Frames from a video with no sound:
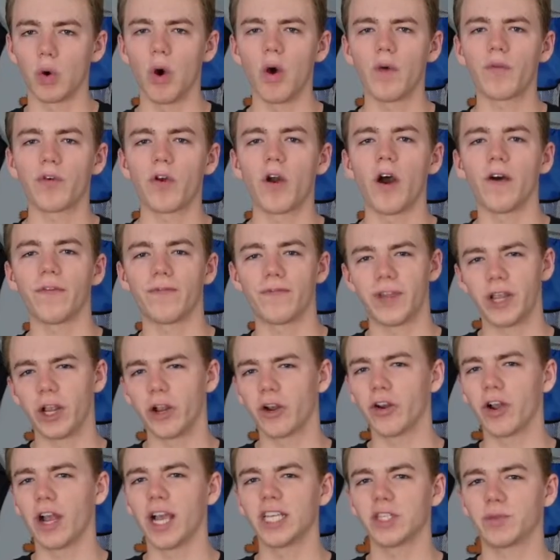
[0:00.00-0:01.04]
overall,
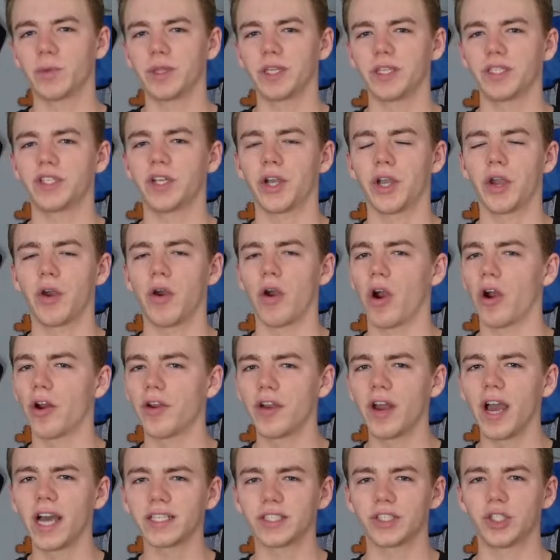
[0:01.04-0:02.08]
finger grinds with this yo-yo are
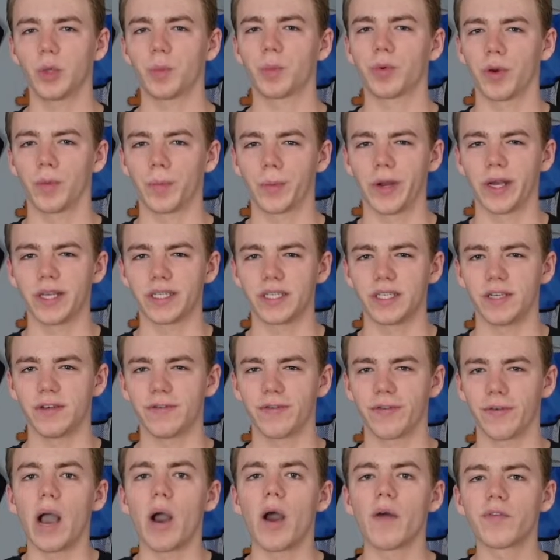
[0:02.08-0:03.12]
not super
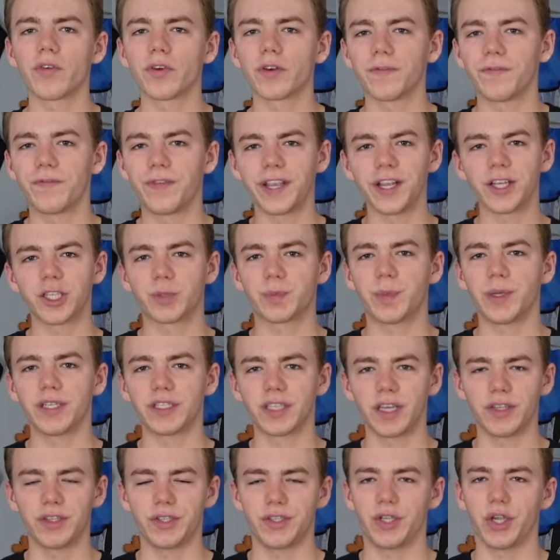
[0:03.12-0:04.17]
impressive. However, finger spins
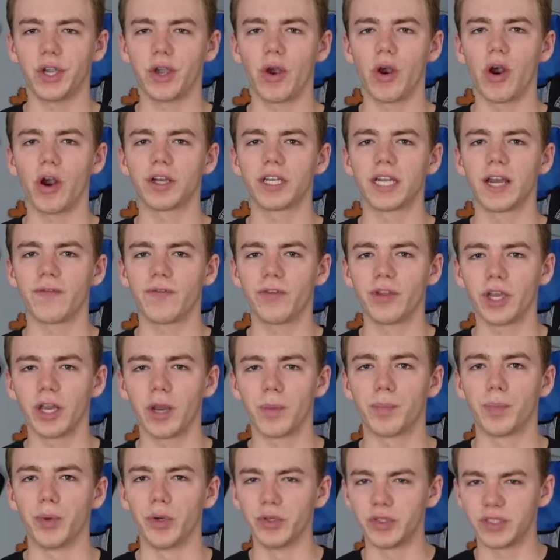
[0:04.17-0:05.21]
on this yo-yo are definitely
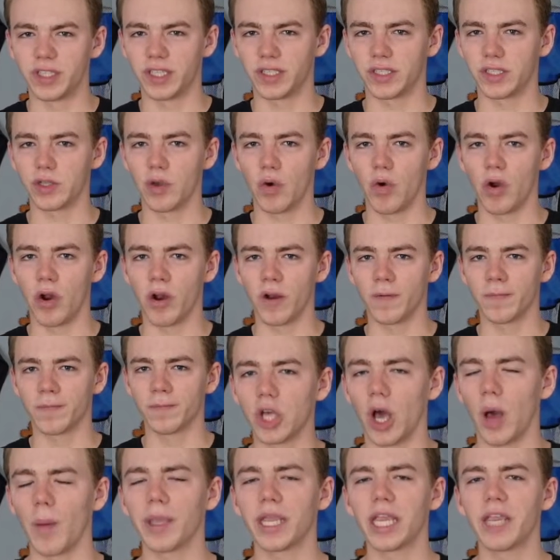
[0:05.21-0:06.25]
going to boost its score.
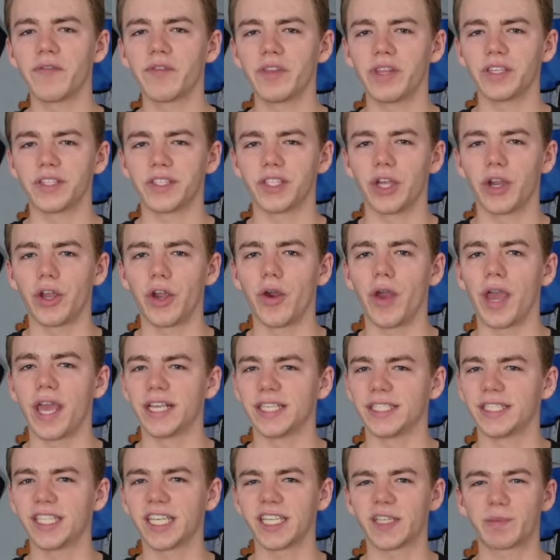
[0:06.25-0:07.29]
So I'll be giving this yo-yo
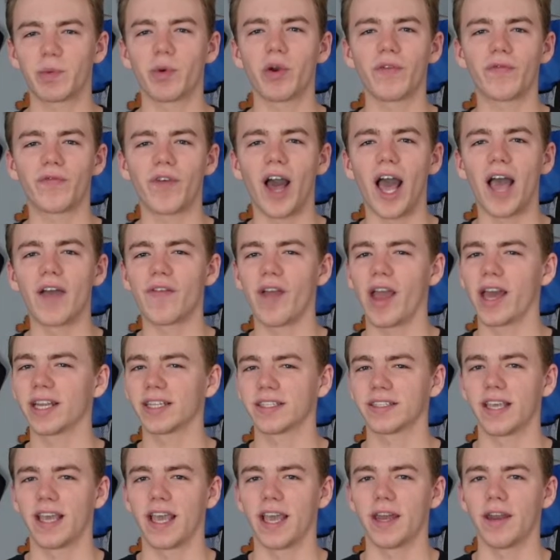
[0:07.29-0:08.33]
a 6.5 out
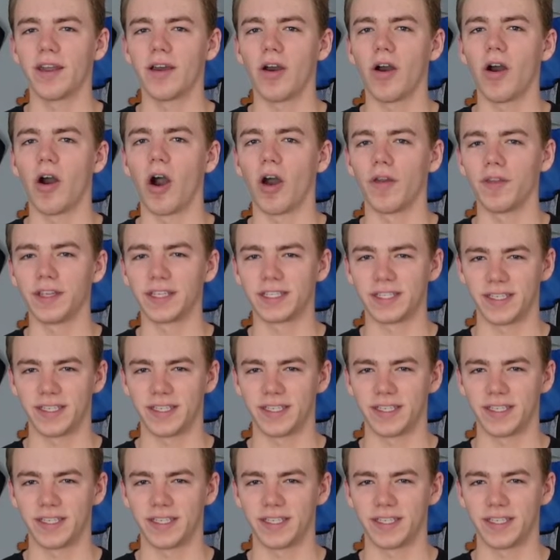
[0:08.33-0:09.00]
of 10 on this